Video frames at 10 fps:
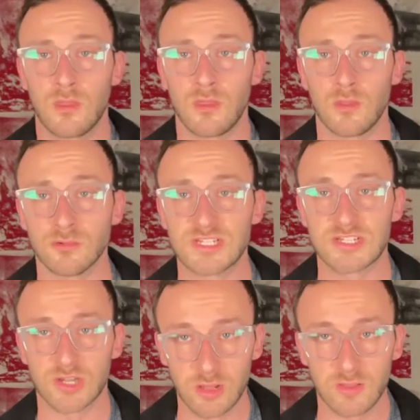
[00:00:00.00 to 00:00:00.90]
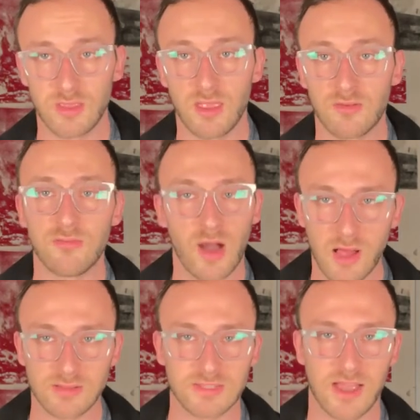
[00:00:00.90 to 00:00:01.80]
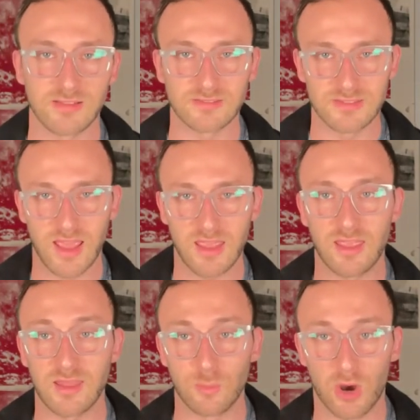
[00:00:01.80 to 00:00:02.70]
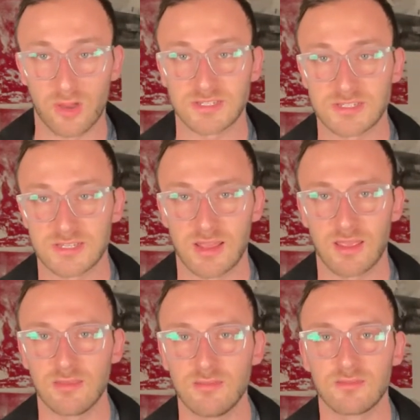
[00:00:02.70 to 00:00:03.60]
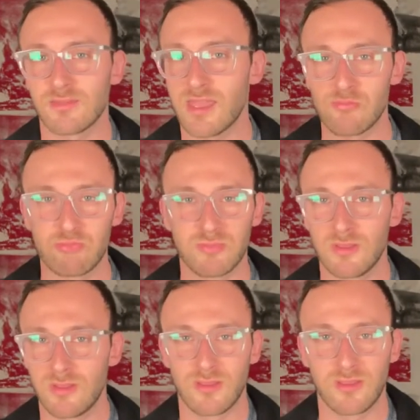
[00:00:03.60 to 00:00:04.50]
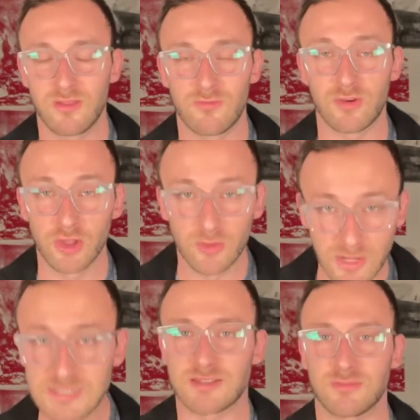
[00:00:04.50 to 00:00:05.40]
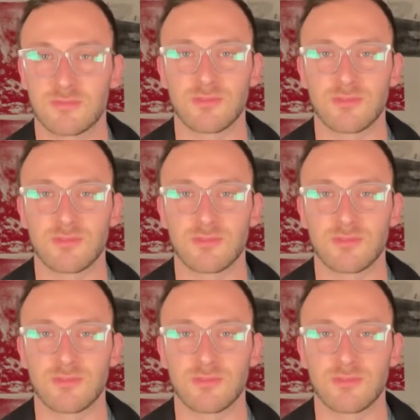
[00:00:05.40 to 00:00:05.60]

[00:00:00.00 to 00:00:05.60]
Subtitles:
It was certainly a volatile day in markets today, and for good reason.